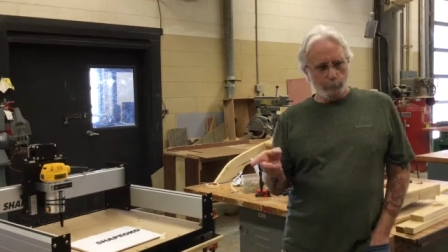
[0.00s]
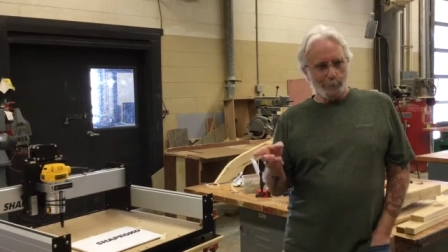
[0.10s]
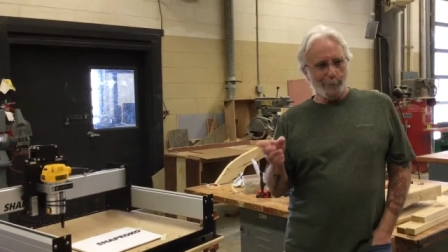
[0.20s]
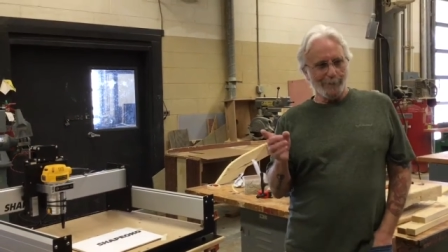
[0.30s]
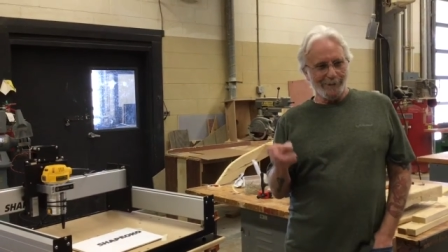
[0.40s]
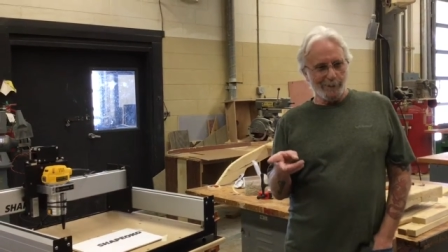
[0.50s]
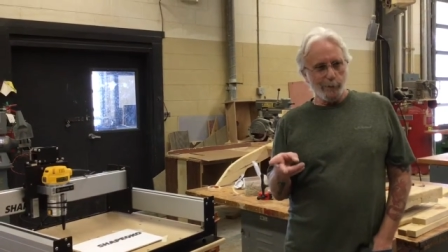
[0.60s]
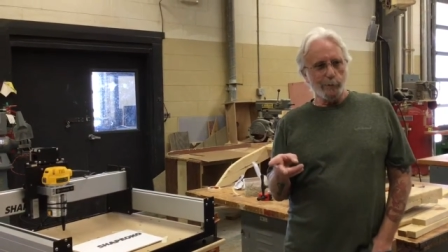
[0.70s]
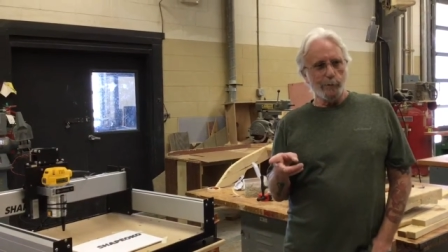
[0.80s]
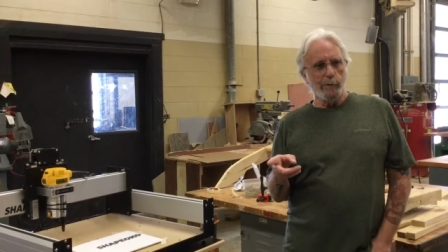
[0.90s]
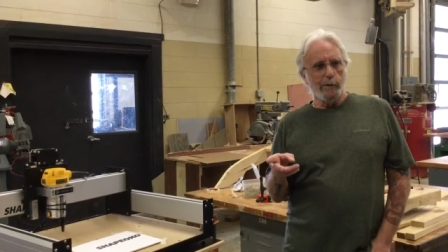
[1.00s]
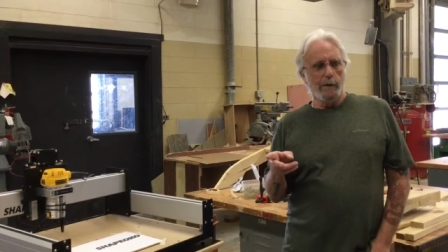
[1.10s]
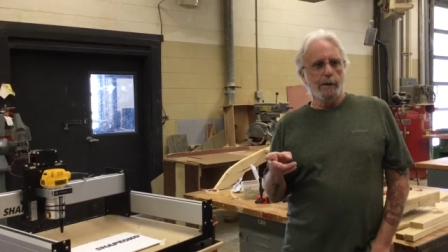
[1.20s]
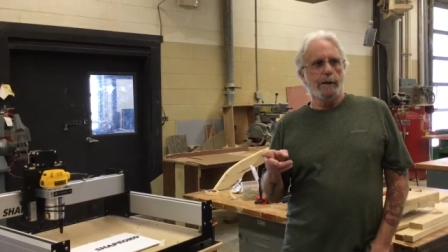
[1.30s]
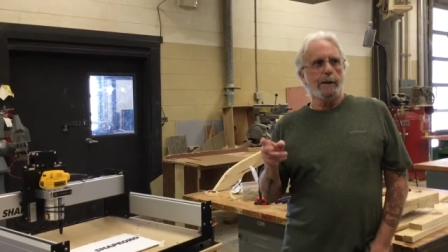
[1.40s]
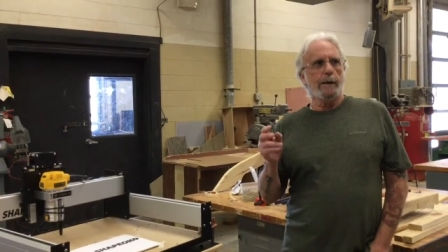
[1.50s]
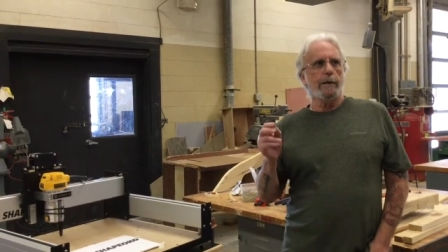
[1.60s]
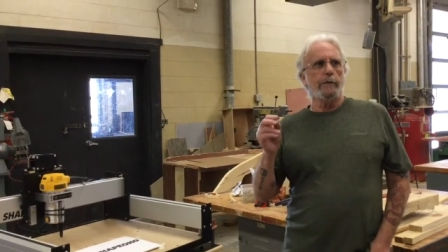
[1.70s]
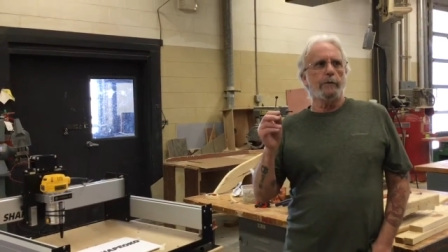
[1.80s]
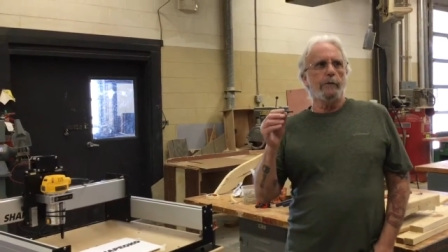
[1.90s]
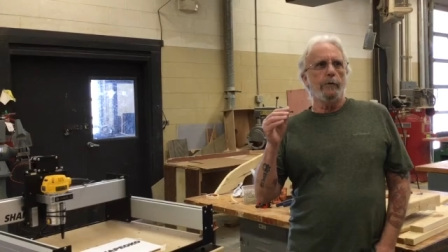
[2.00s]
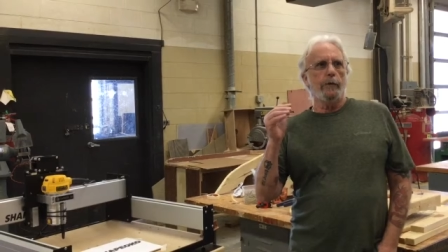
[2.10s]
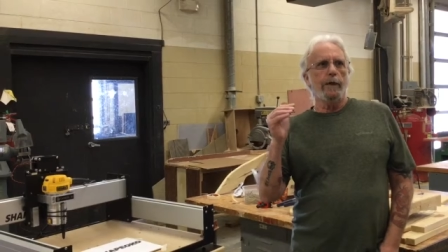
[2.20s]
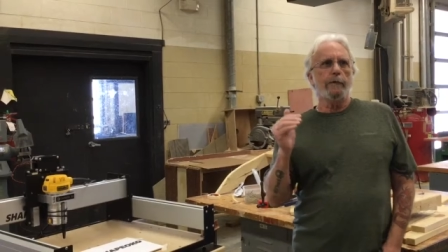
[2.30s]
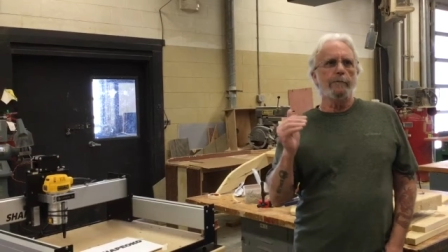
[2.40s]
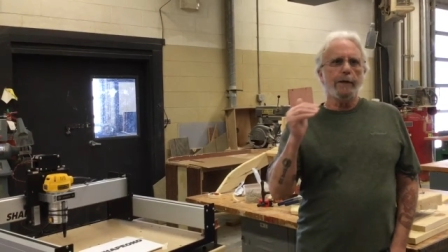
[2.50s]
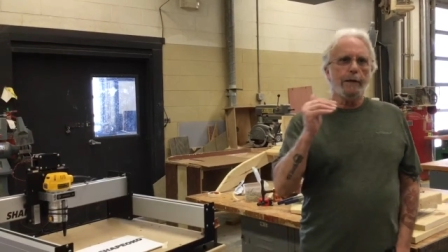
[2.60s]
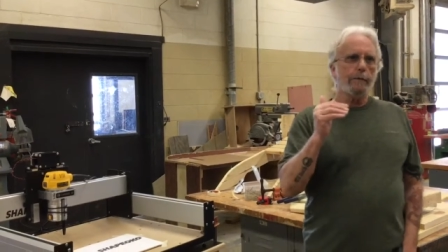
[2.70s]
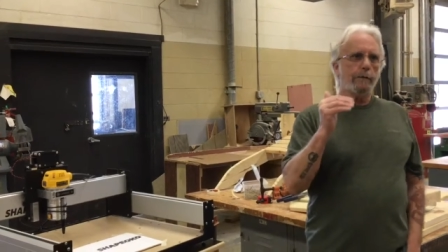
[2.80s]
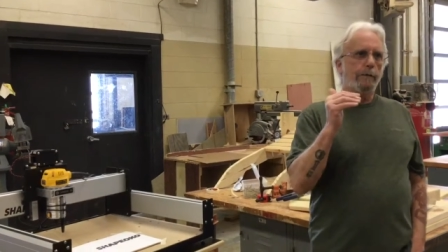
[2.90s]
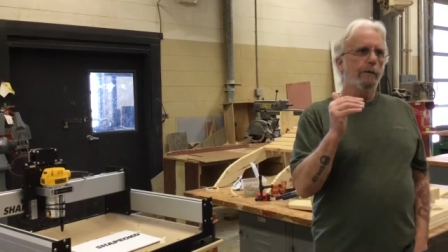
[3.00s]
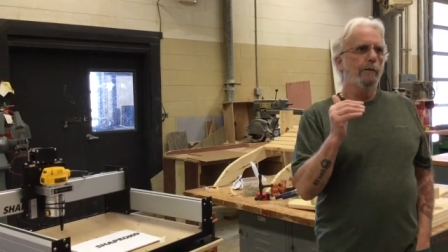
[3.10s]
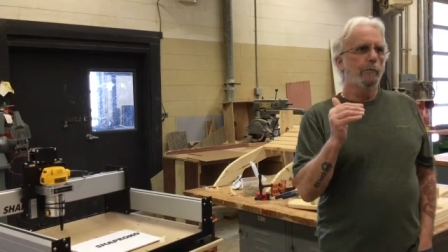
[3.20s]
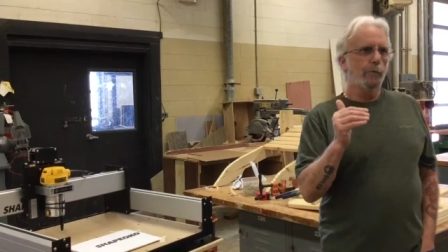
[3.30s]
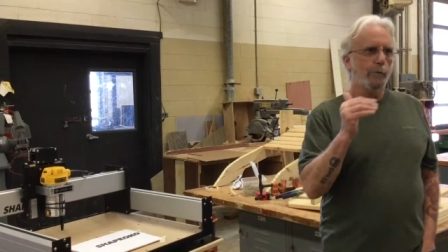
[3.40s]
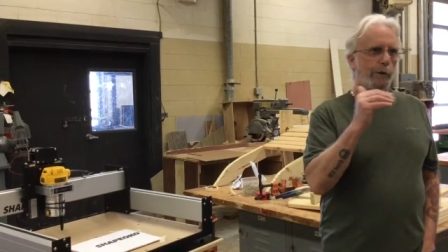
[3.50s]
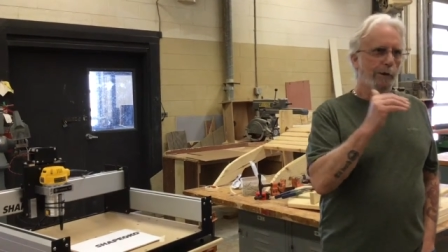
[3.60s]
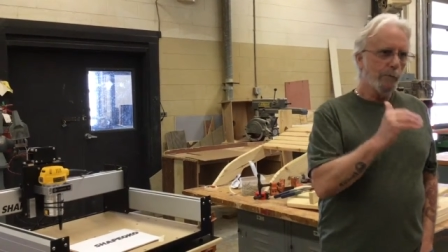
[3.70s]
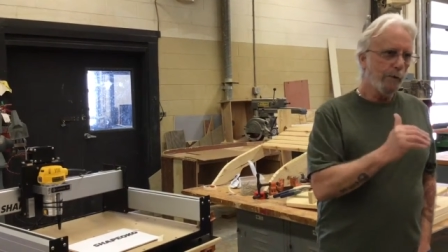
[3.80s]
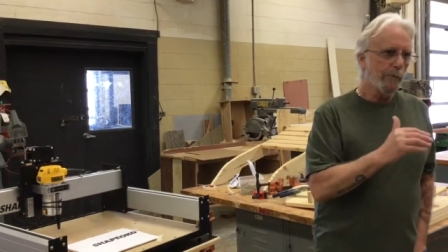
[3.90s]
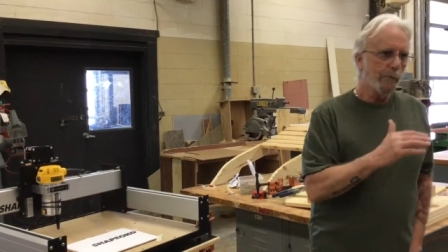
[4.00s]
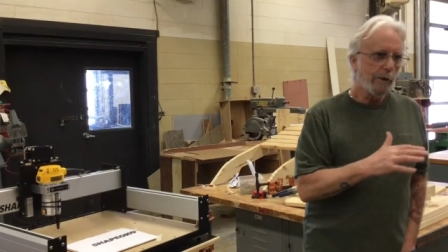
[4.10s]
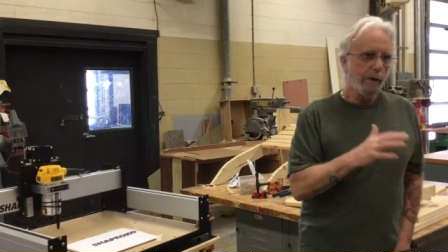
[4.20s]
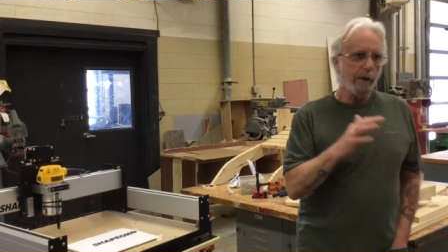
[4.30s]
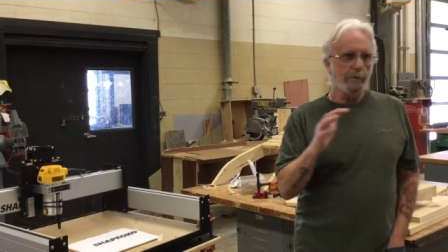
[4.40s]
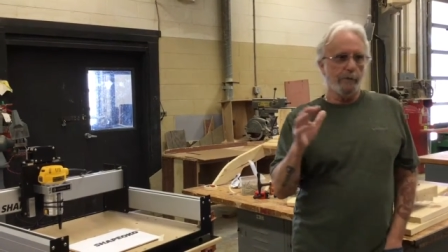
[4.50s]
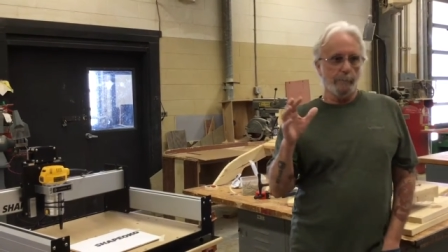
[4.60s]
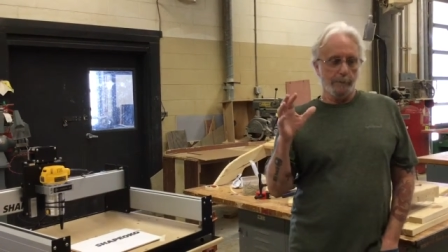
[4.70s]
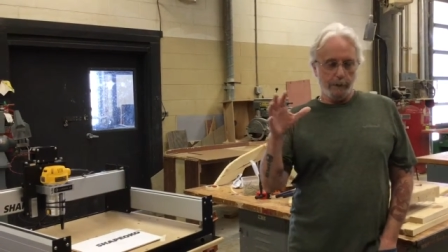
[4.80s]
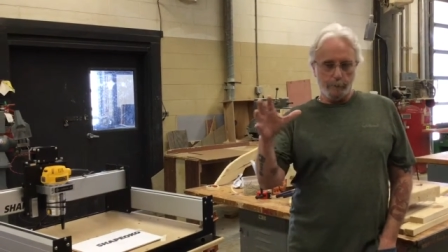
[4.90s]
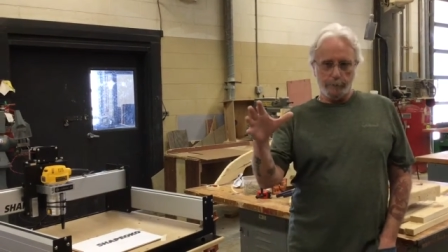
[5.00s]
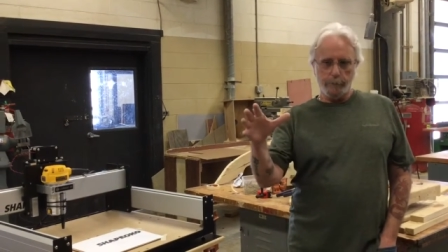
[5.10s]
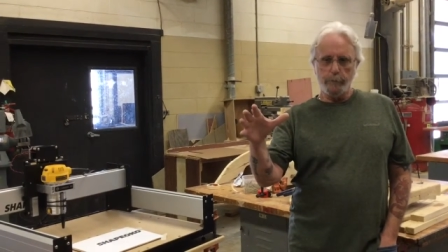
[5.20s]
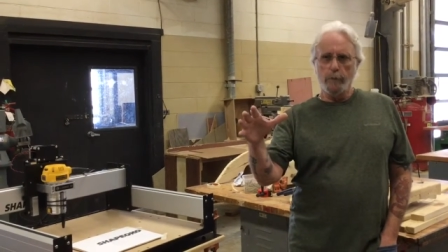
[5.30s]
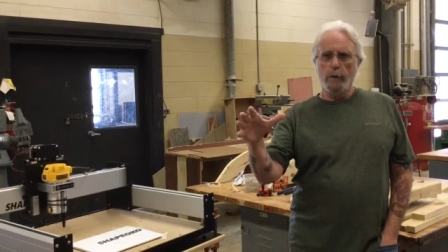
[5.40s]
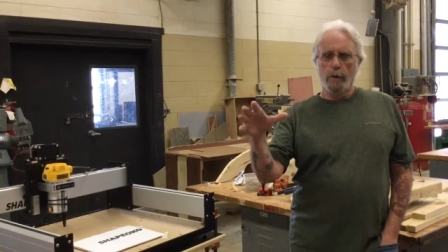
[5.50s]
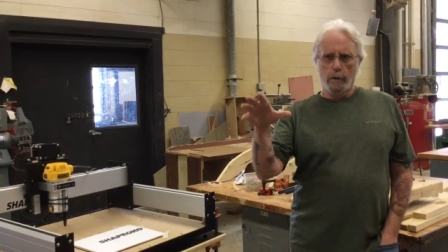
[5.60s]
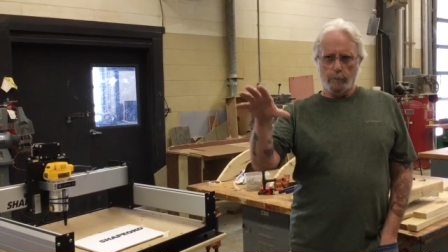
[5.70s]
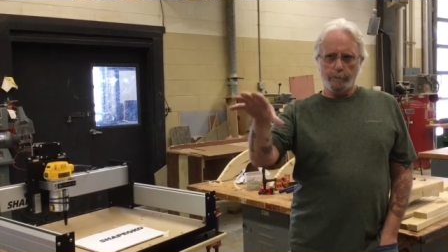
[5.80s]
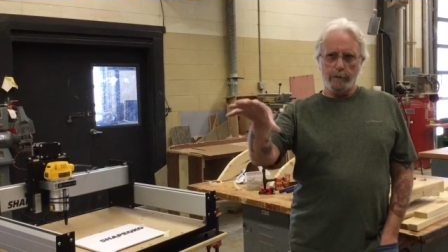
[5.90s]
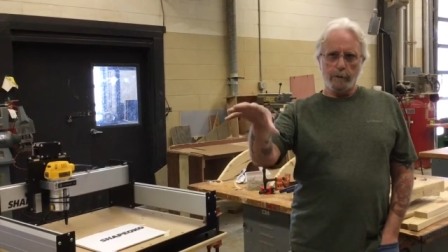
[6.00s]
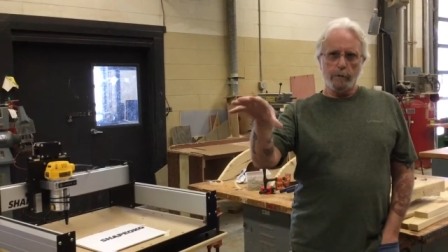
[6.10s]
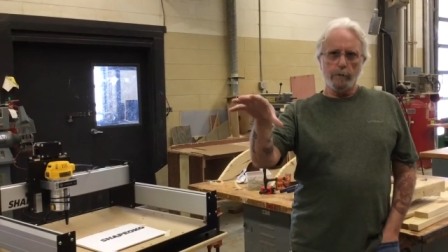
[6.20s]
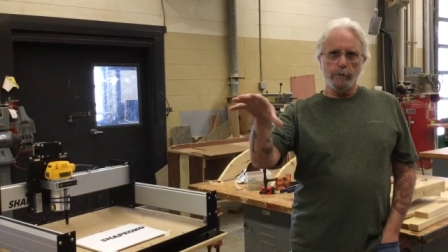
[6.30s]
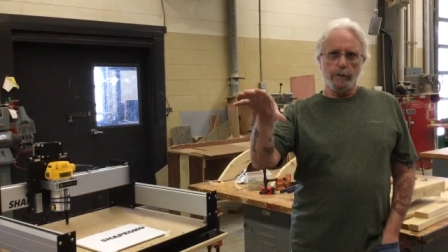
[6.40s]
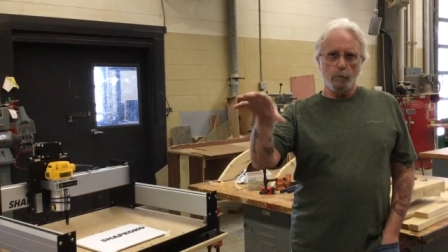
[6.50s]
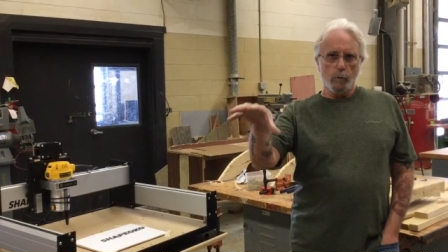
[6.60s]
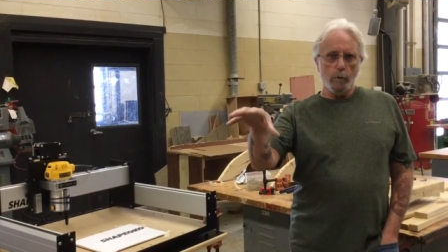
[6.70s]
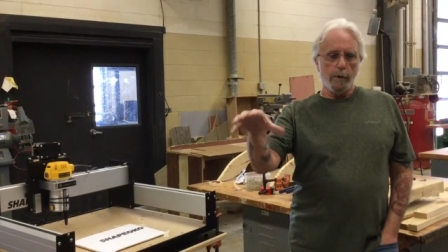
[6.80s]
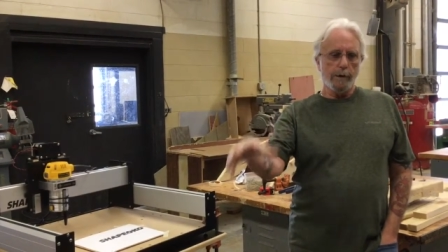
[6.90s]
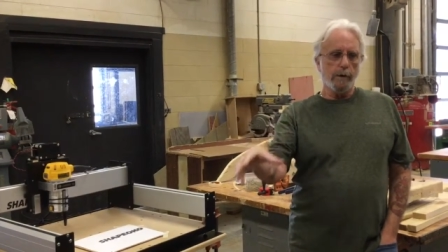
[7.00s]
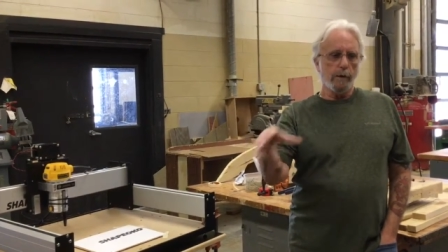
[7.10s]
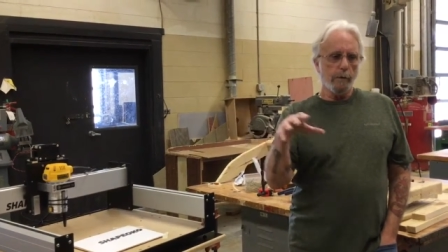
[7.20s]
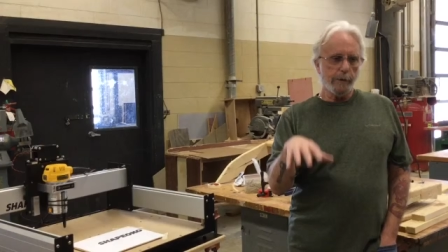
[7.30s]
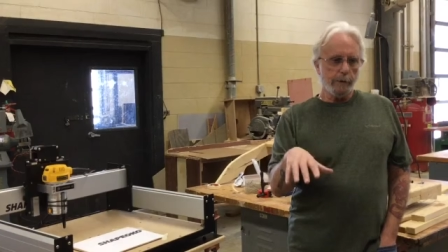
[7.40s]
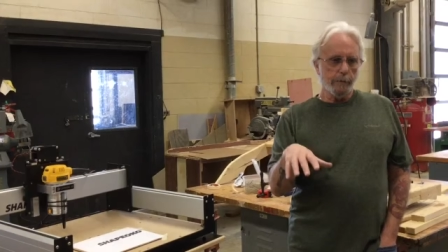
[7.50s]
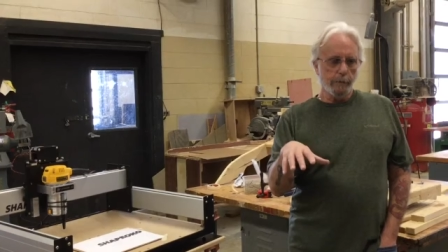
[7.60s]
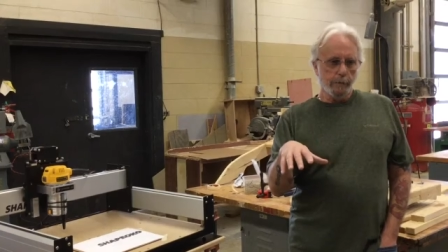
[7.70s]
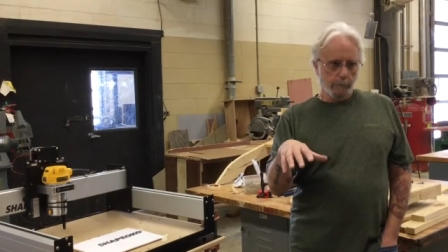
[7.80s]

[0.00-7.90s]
Woodworking 2 is an advanced Woodworking 1, whereas I'll be able to, whatever they learned in 1, they can come in